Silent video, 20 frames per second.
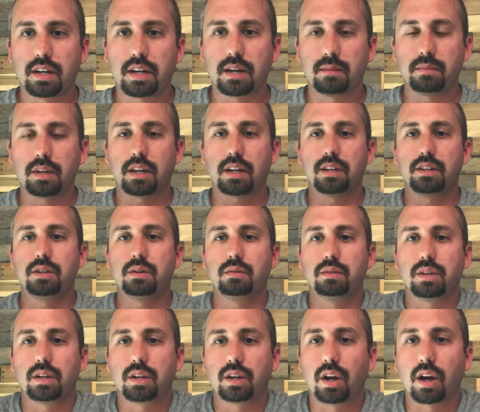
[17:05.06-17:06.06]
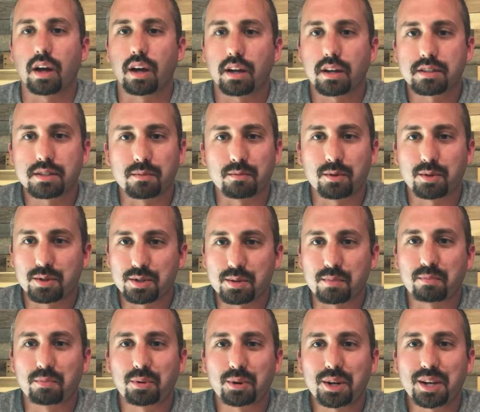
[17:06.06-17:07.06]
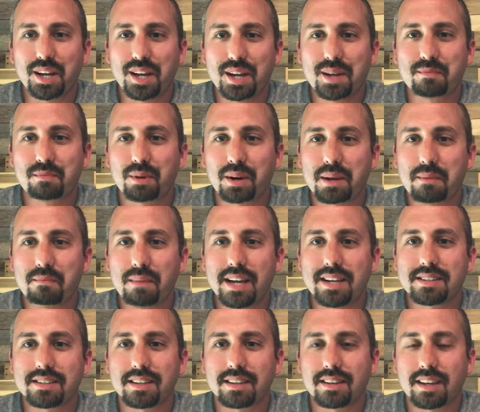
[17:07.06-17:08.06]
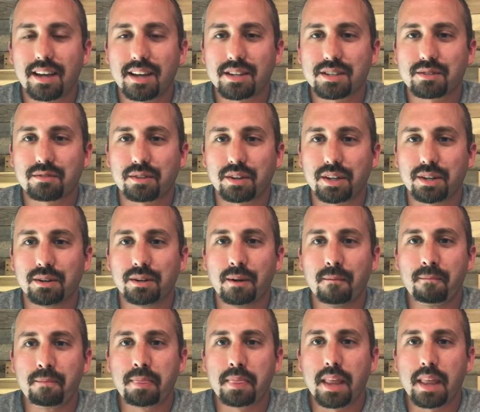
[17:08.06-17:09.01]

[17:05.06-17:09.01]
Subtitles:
income, that can do some pretty amazing things for you.